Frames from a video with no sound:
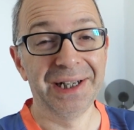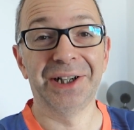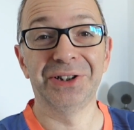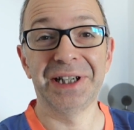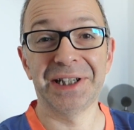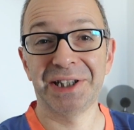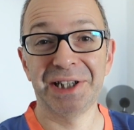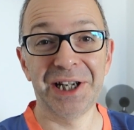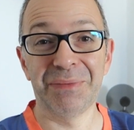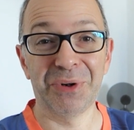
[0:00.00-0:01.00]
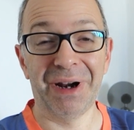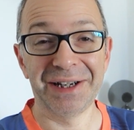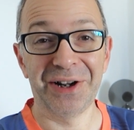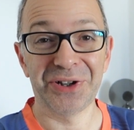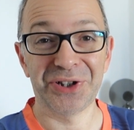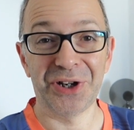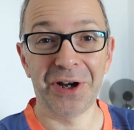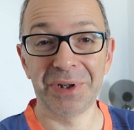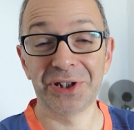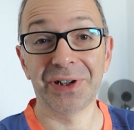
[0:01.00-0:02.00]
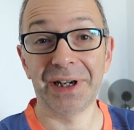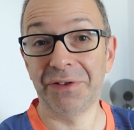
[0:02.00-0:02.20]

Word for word: and I didn't sleep great last night because I'd